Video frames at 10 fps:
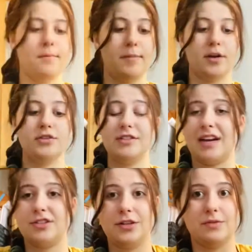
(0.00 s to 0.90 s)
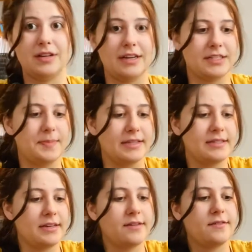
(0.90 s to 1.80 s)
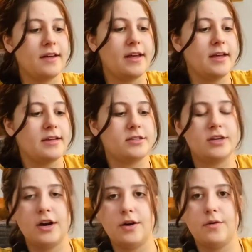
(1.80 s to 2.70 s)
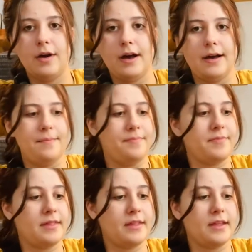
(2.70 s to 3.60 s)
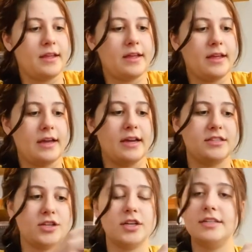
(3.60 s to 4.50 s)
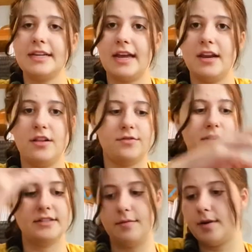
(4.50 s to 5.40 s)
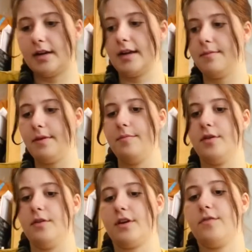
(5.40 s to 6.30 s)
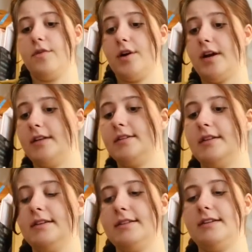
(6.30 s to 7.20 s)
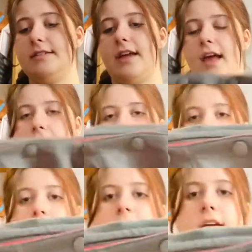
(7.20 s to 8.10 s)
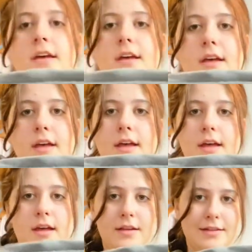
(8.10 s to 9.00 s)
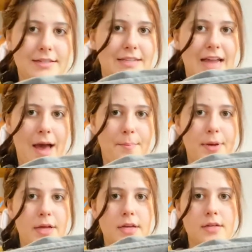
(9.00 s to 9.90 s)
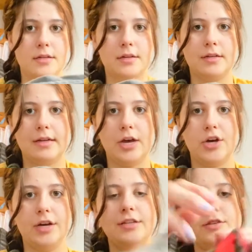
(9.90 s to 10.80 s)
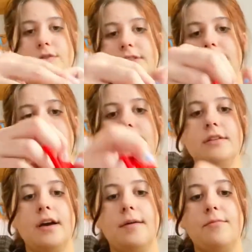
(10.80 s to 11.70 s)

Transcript: merch is actually really expensive. So um, it's good to get it on the resale market. People look for it. This has a snap hood, so it's um,